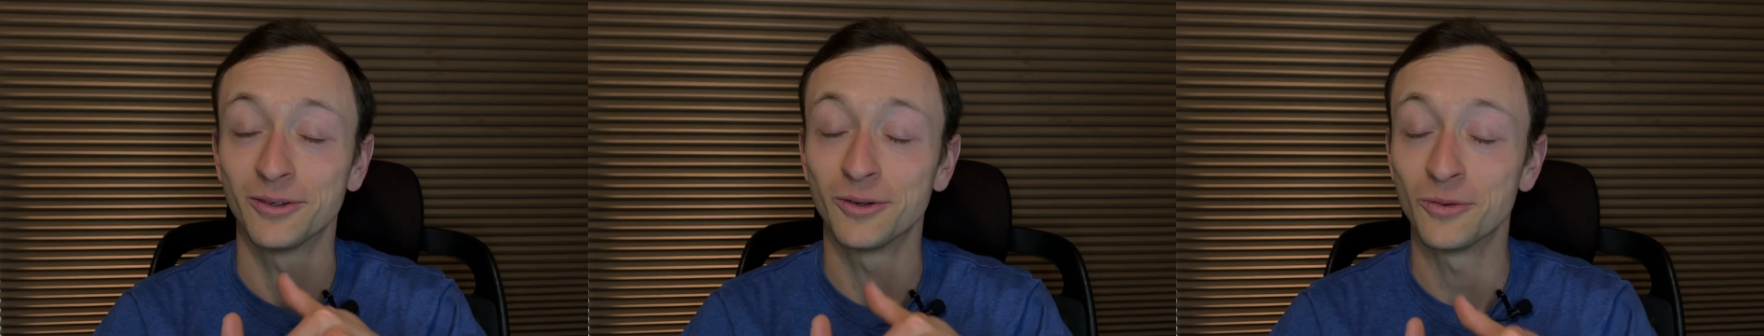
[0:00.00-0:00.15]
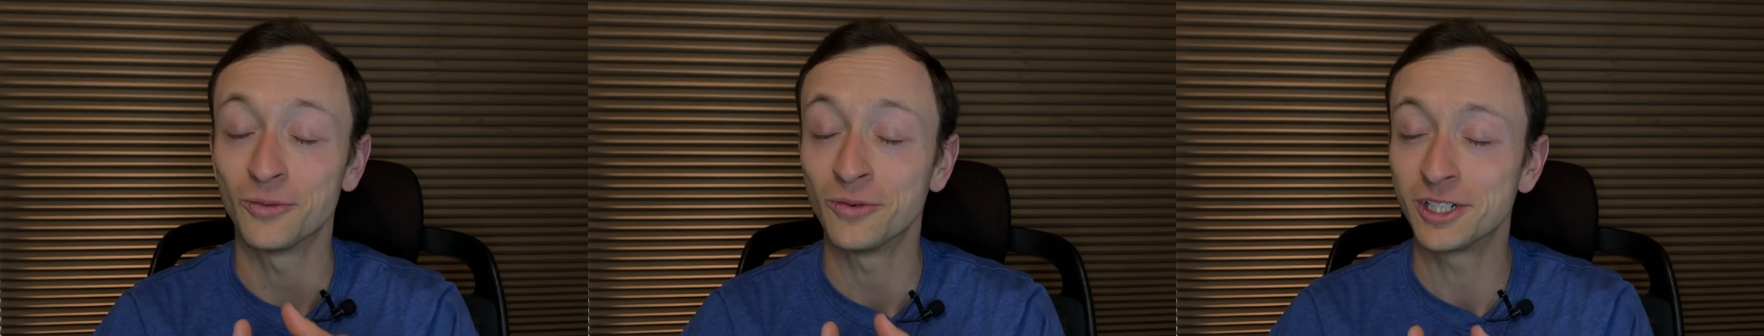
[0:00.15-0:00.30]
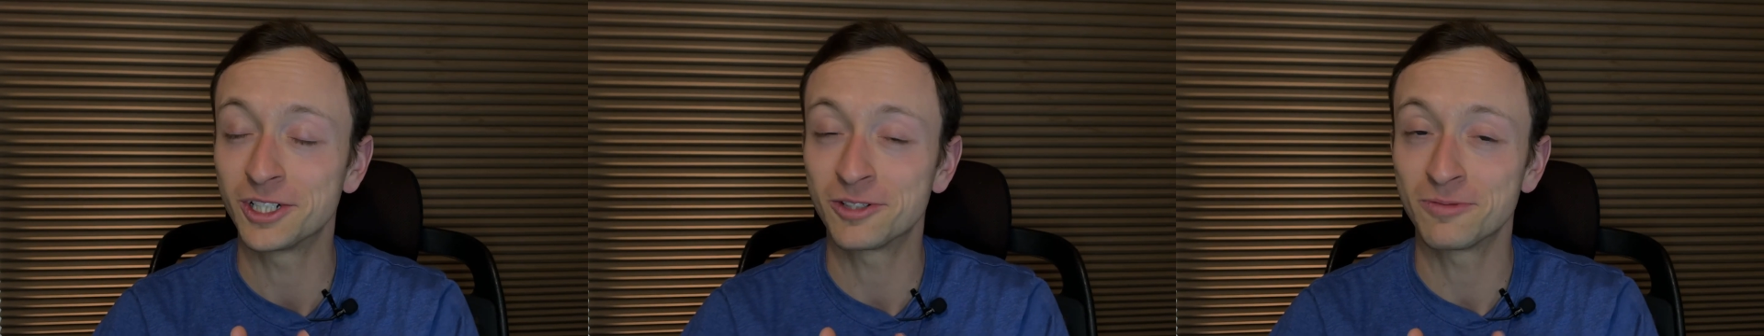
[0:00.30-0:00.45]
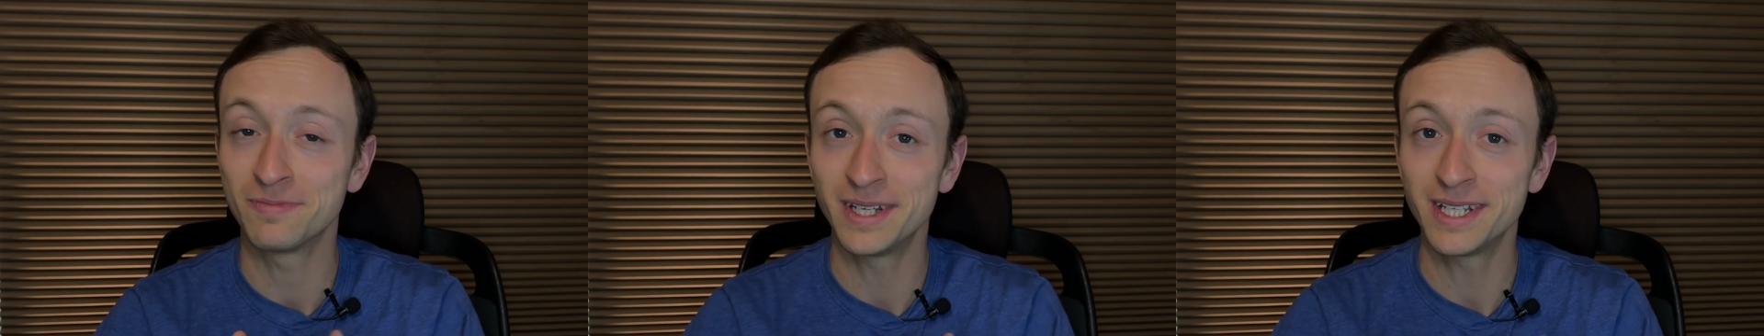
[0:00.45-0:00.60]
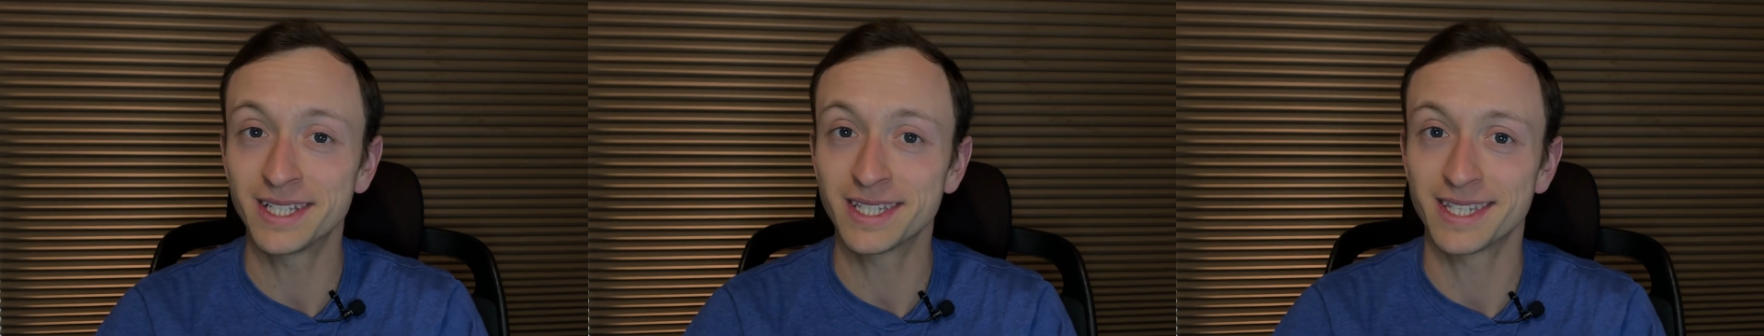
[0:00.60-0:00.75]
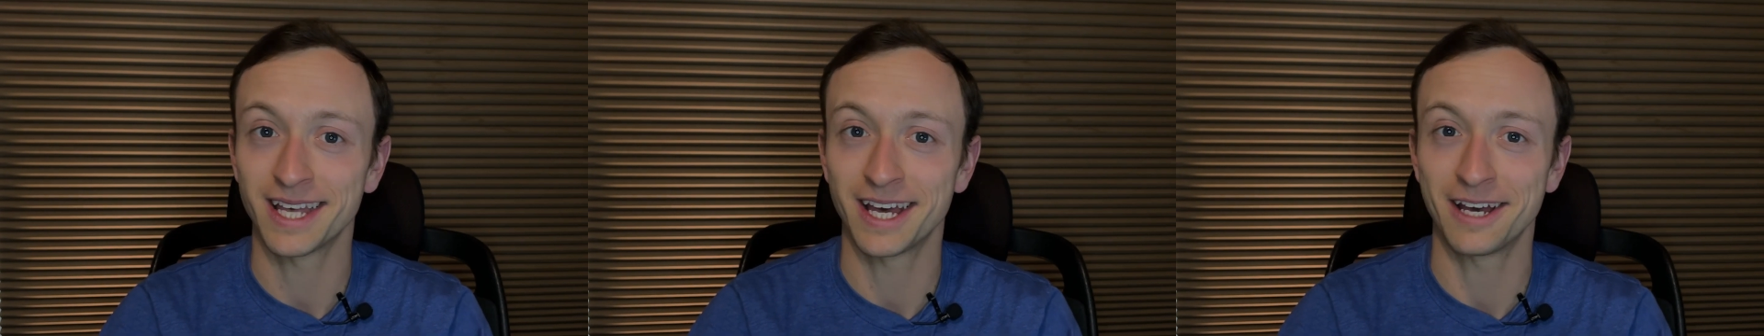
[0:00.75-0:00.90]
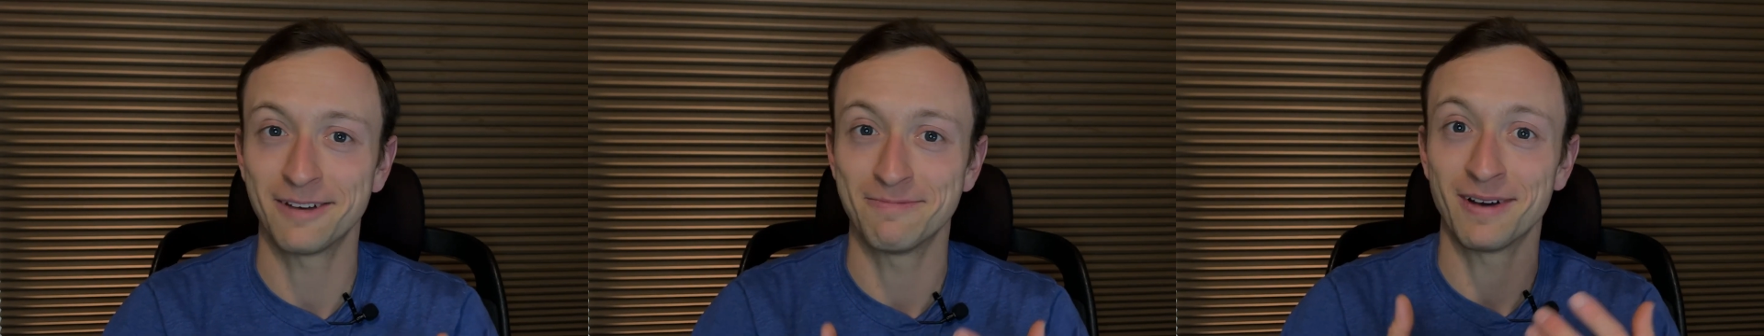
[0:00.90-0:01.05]
which means
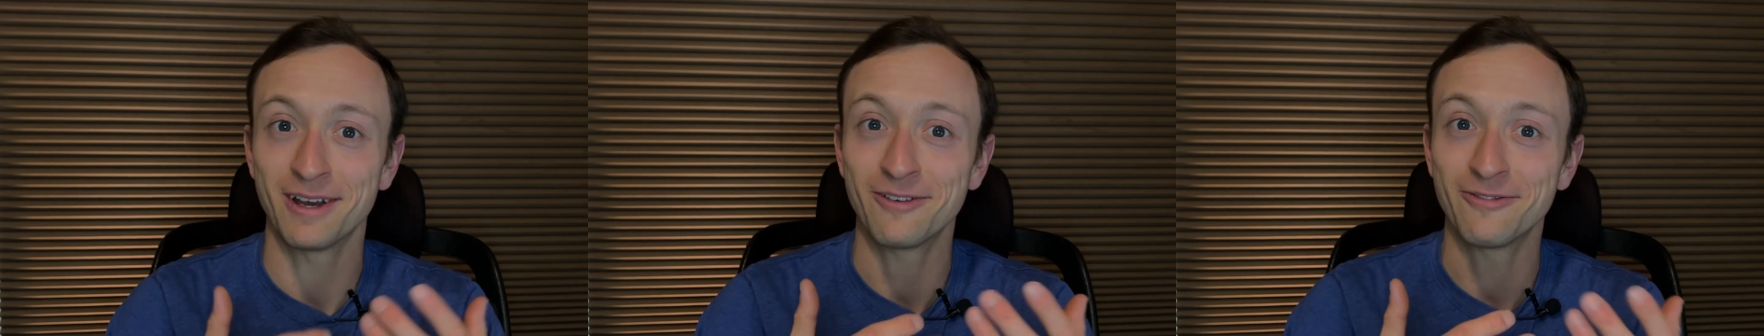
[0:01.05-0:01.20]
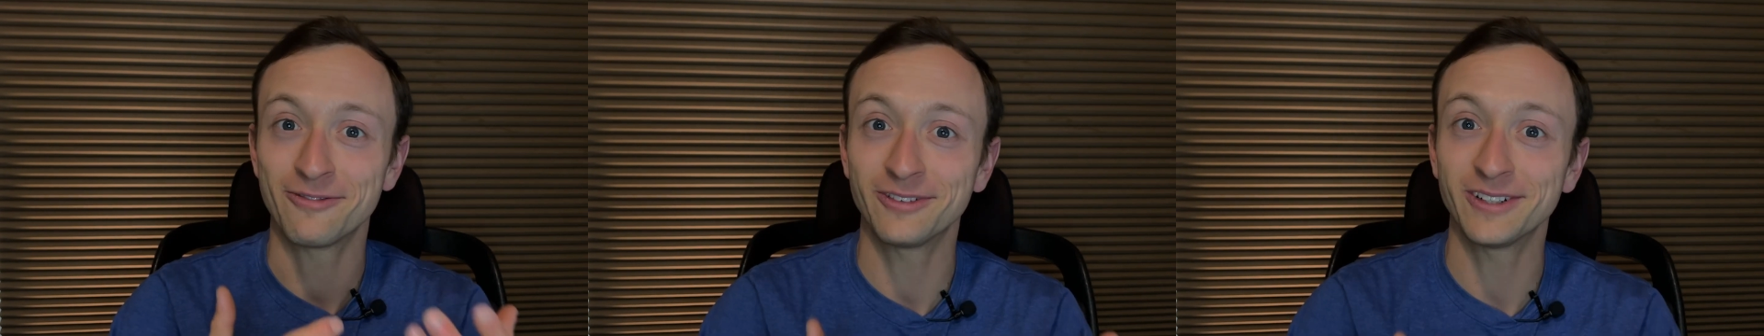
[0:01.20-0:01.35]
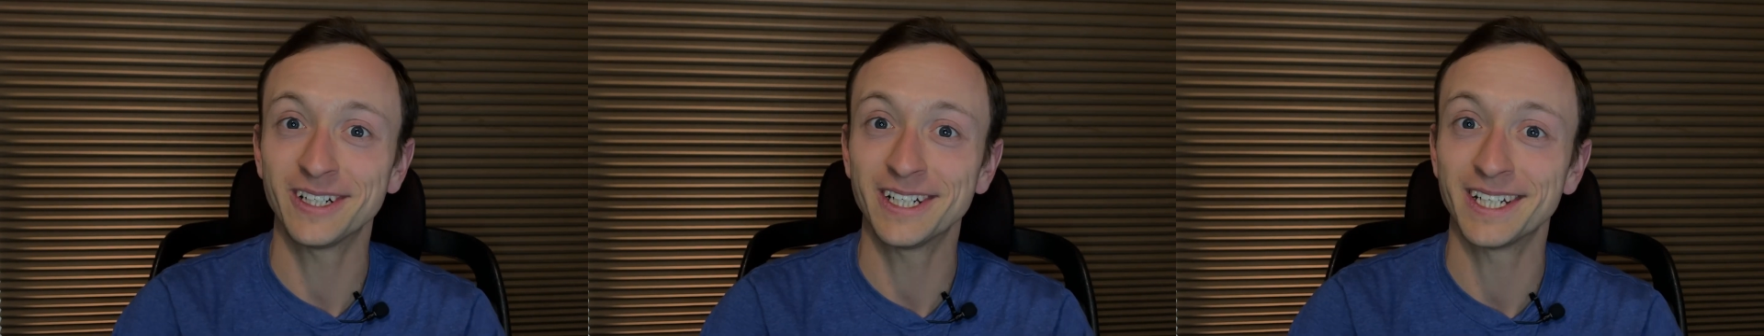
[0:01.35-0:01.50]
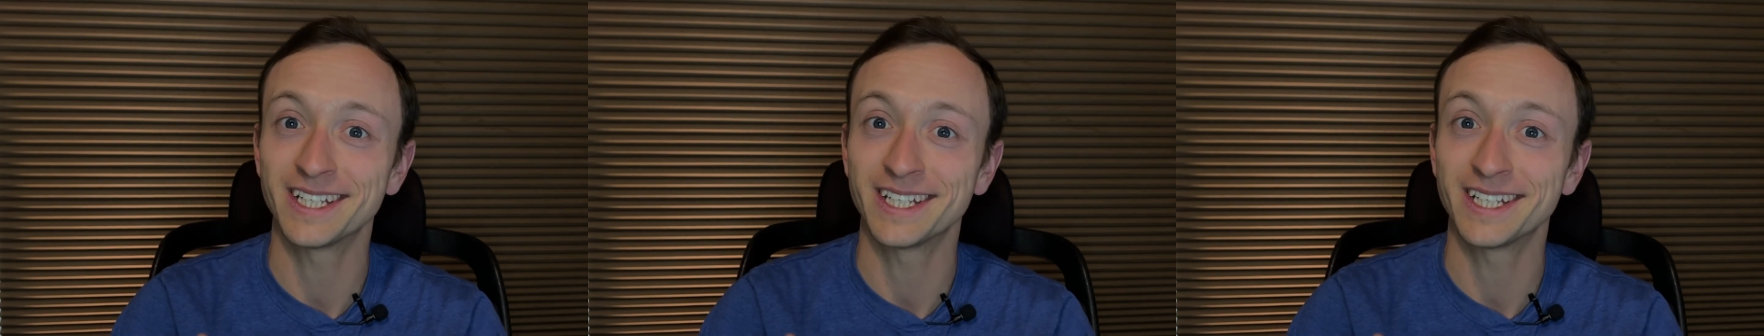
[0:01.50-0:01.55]
that my foot